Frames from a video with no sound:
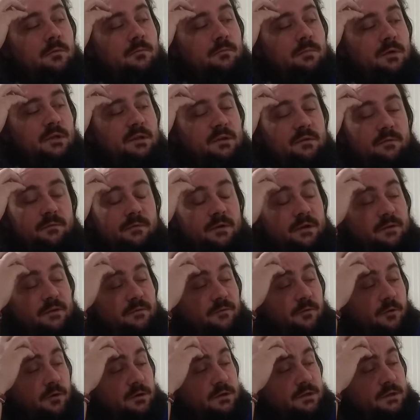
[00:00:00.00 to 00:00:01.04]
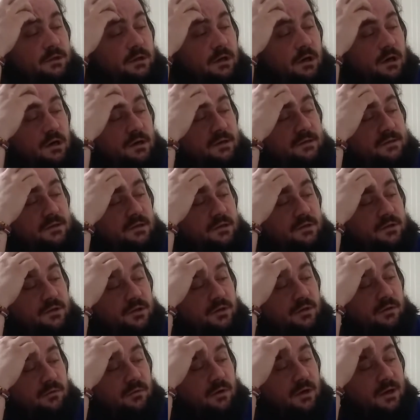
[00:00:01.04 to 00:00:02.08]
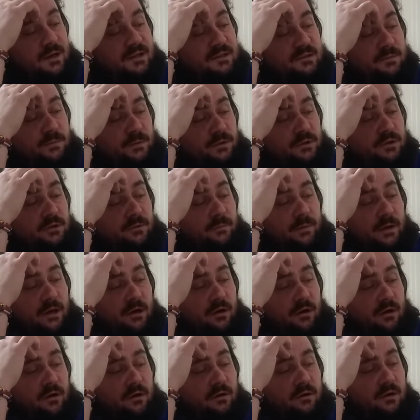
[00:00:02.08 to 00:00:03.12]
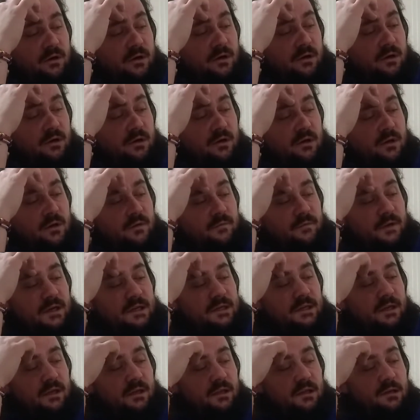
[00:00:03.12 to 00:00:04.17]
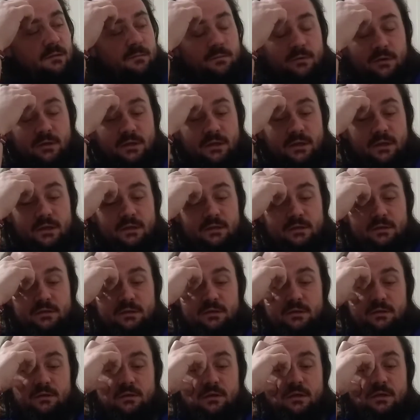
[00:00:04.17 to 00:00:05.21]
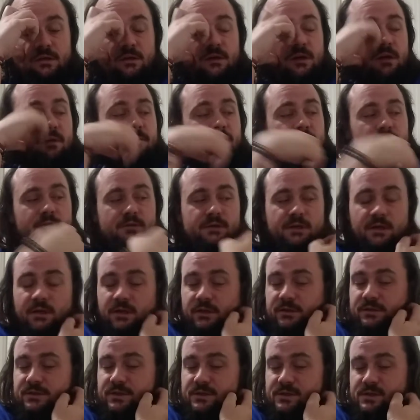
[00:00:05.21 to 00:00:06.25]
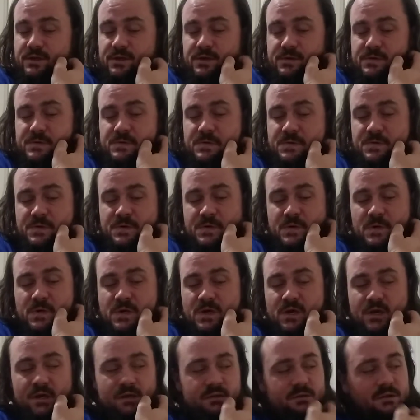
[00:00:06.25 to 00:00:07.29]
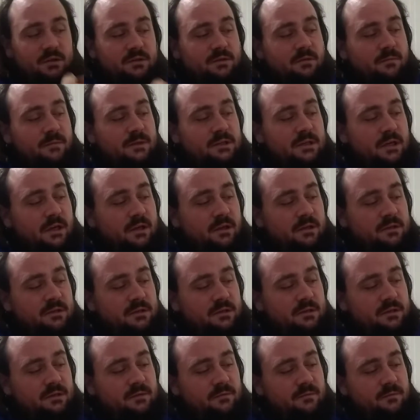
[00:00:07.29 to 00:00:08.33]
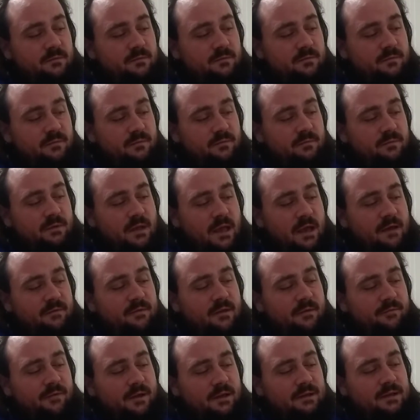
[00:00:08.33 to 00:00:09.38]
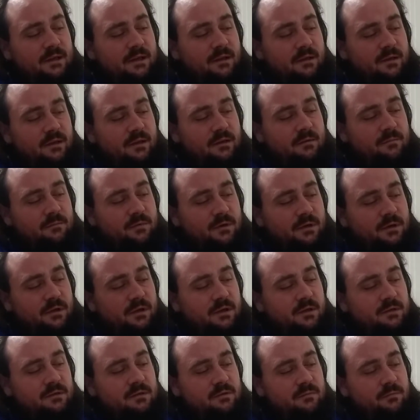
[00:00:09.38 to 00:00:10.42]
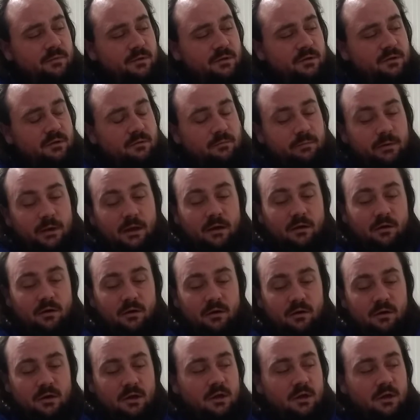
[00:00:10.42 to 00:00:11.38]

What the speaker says: But the reinforcing card is the Two of Wands, personal power, vitality, brilliance, and you're helpful or challenging, though. So it's going to be challenging to have that vitality and brilliance and personal power.